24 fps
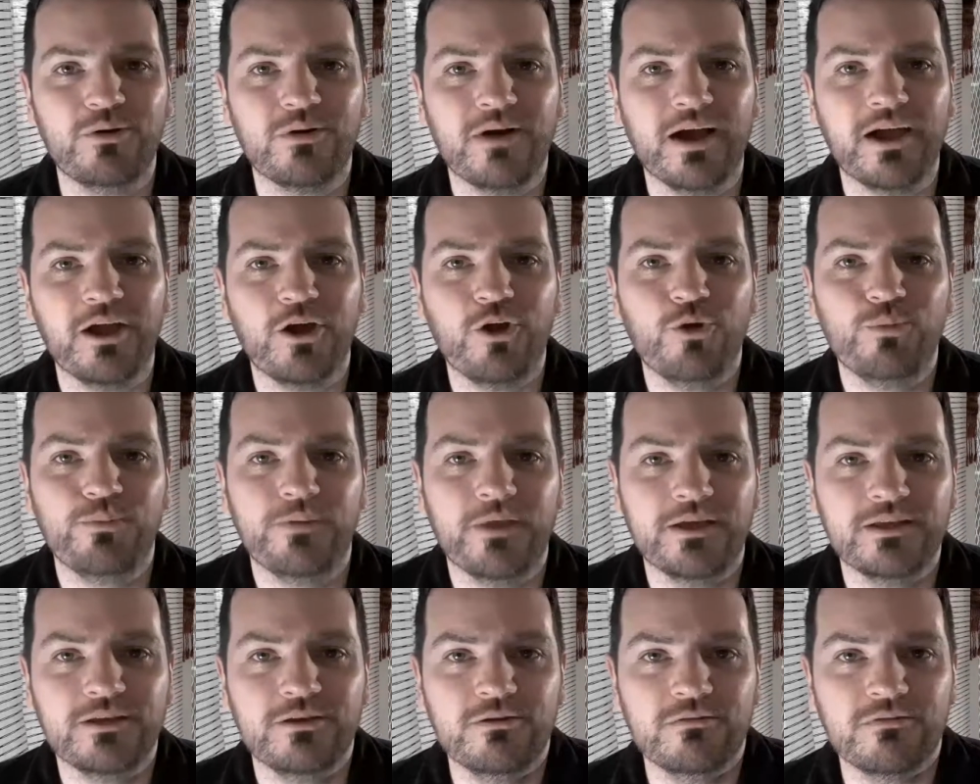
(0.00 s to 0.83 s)
I hope
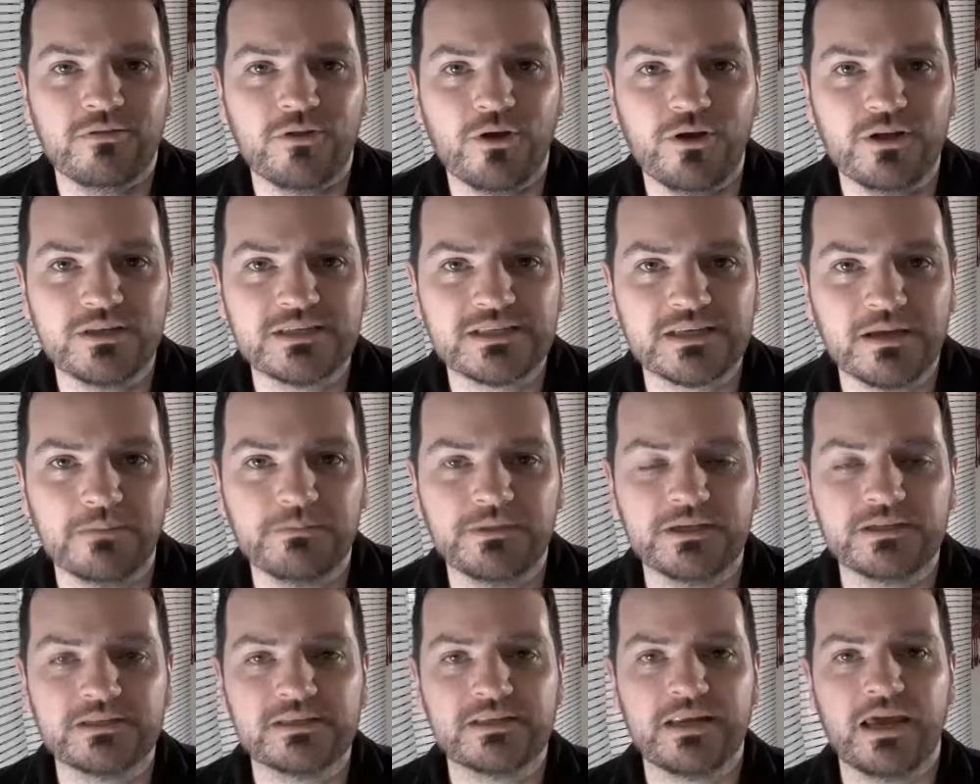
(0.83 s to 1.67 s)
that you've learned
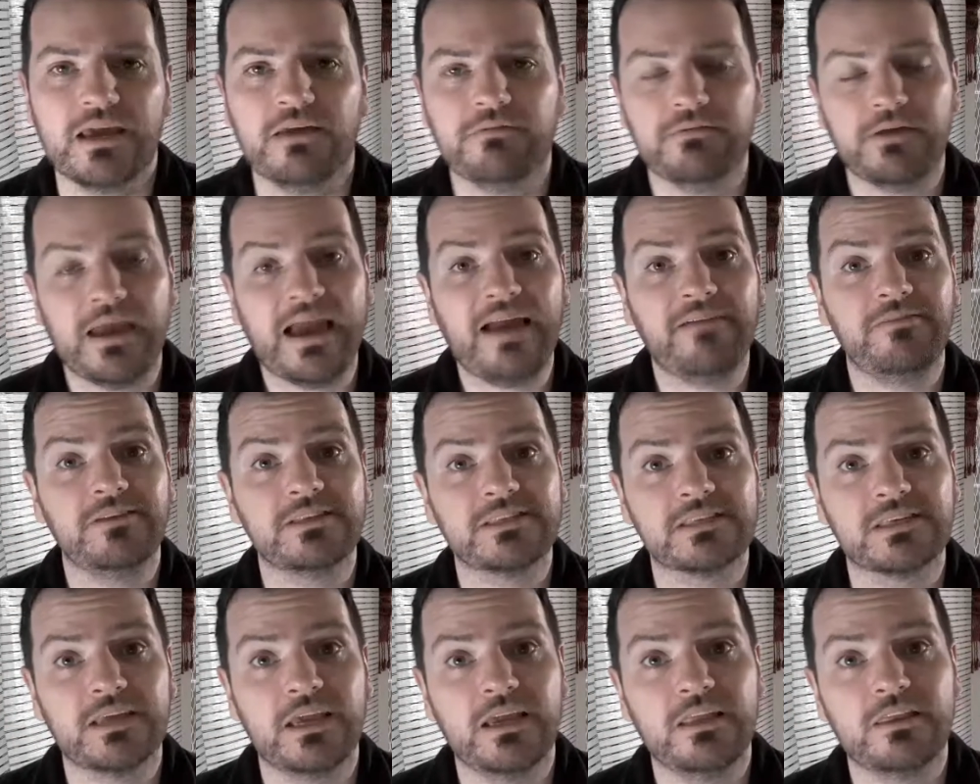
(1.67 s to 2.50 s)
something today. If you haven't
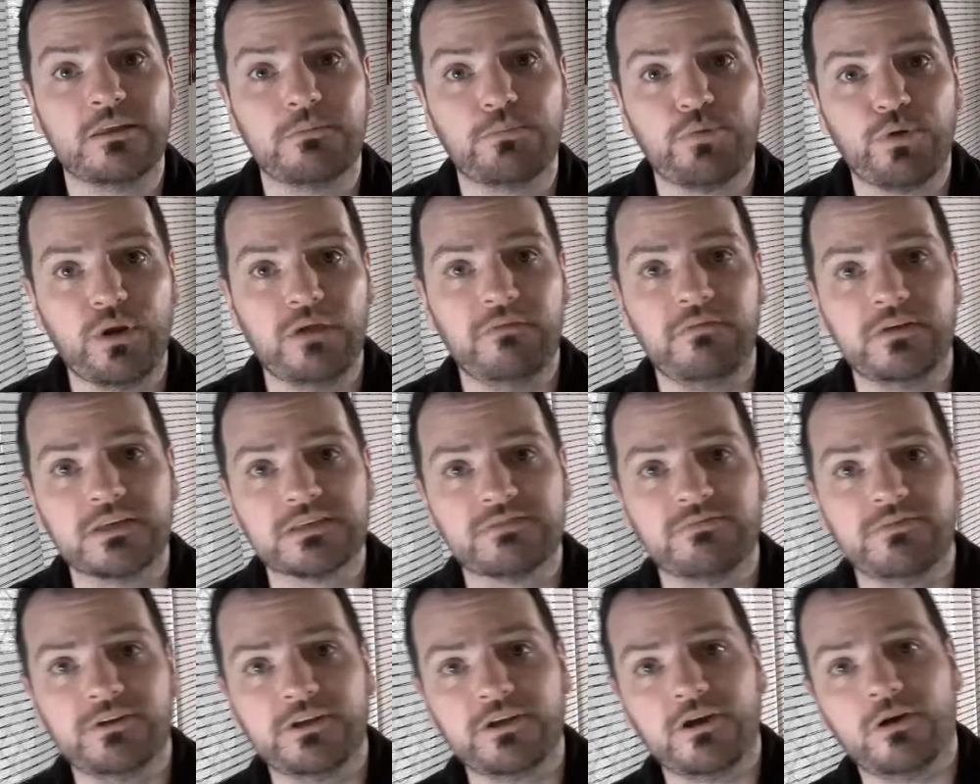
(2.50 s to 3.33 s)
seen the previous
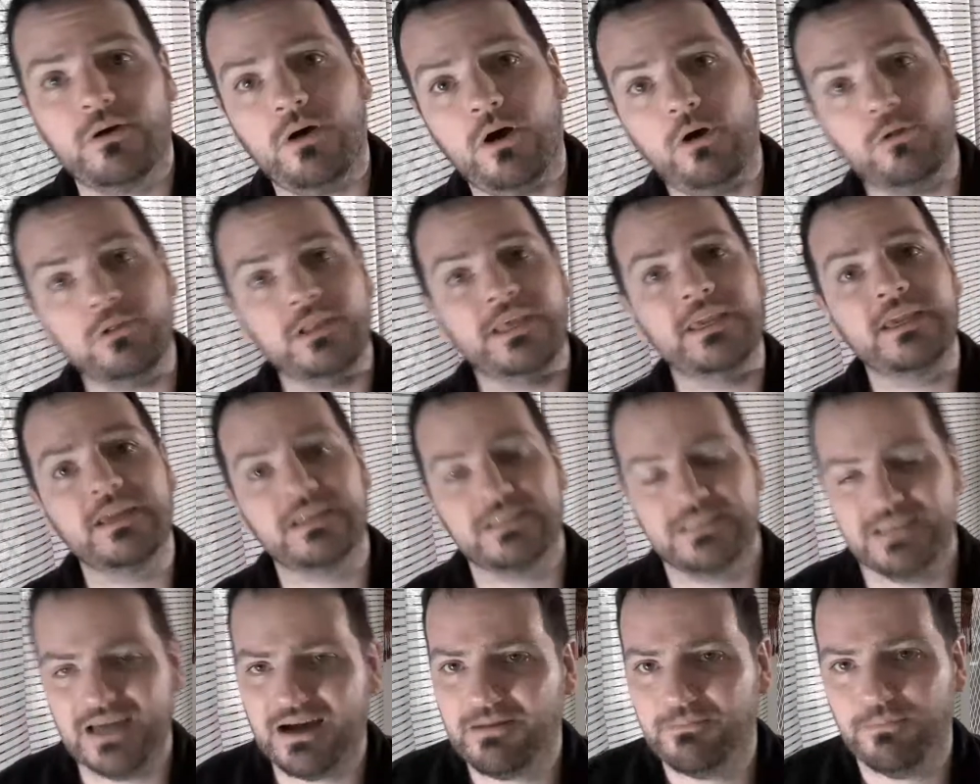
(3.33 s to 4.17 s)
video, I'll link it
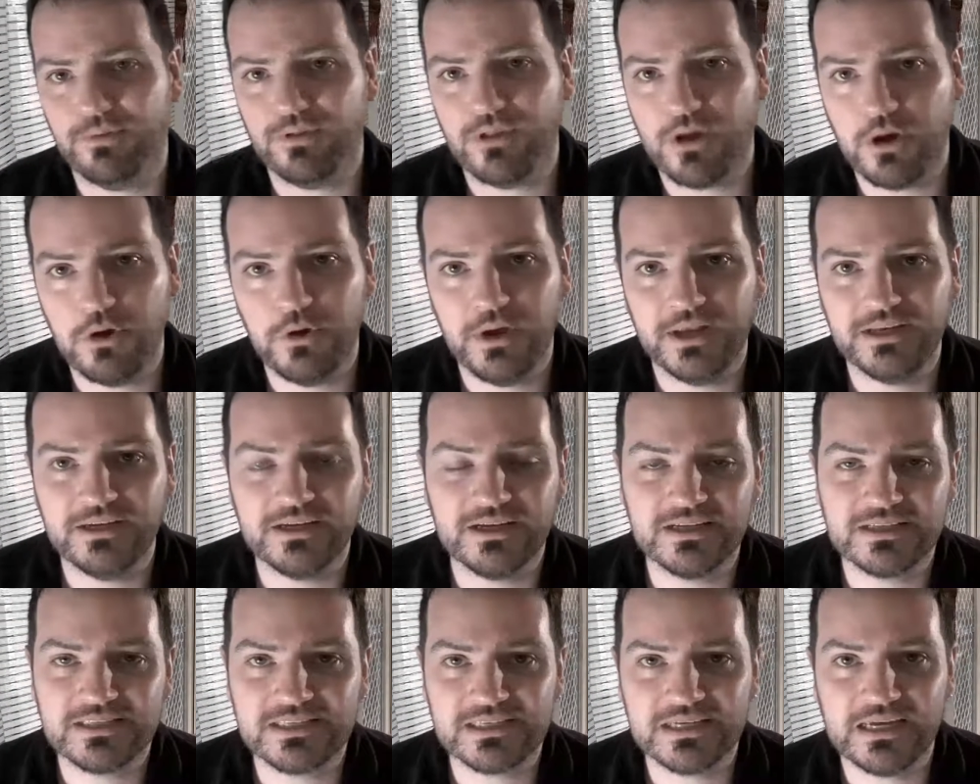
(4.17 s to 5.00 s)
down below and you
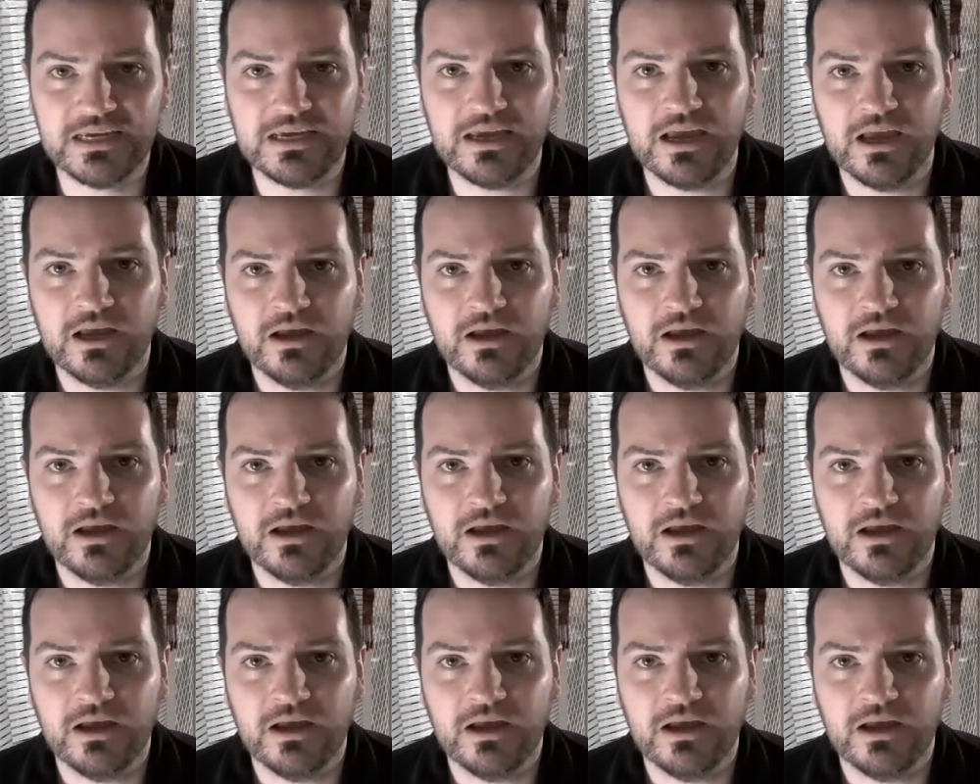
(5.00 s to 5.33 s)
can see